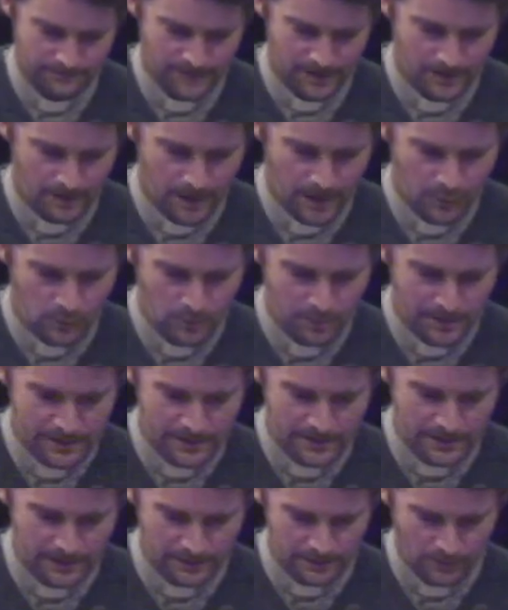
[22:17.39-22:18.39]
and I will
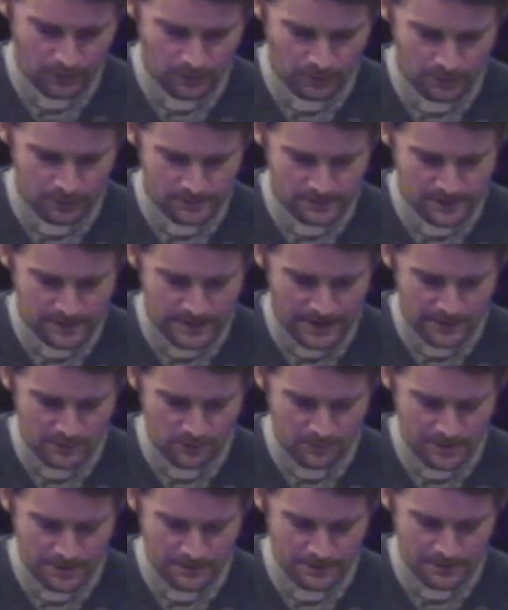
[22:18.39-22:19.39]
be their God, and they
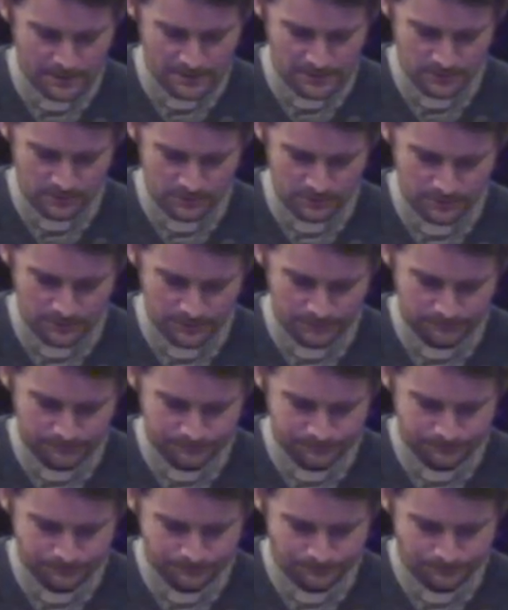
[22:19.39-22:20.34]
will be my children."